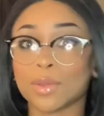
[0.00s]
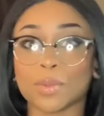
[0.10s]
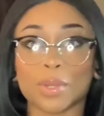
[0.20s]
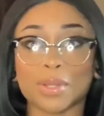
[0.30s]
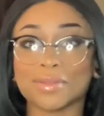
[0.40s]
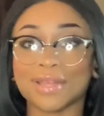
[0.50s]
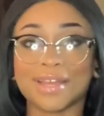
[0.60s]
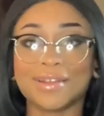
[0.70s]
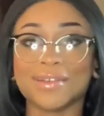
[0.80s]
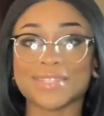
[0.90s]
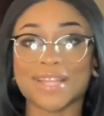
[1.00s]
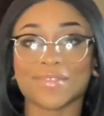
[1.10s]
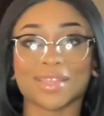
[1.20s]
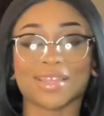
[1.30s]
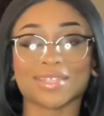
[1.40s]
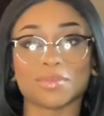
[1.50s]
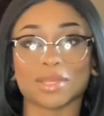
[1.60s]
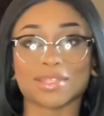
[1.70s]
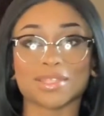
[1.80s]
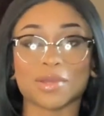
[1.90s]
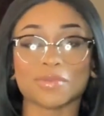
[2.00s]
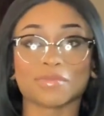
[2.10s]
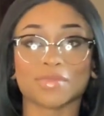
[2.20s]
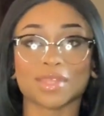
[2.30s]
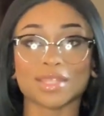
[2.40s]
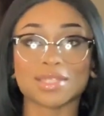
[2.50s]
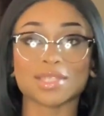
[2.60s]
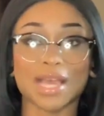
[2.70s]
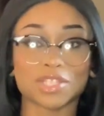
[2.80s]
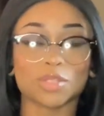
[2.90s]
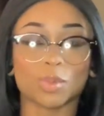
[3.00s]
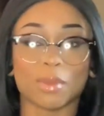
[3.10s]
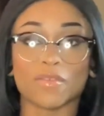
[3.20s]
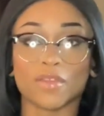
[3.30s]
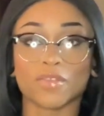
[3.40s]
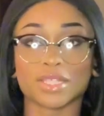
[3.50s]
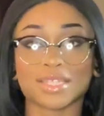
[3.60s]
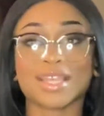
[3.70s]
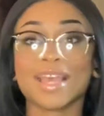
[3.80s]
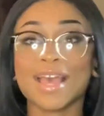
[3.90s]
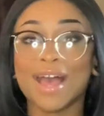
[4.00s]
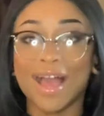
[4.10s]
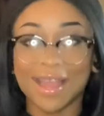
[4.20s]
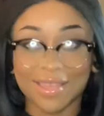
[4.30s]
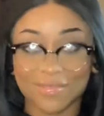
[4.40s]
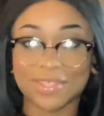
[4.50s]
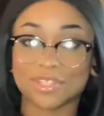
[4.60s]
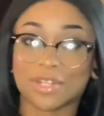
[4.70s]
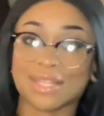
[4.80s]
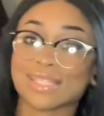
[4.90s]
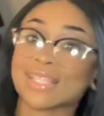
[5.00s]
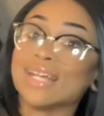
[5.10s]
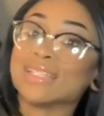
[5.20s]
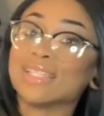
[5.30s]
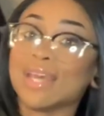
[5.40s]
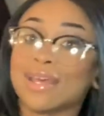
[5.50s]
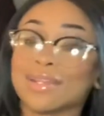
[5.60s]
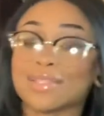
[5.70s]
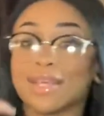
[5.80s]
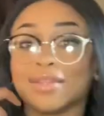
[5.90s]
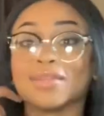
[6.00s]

well, I don't know. It's everything to me. So this is actually one of my favorites. I give this dress a 10 out of 10,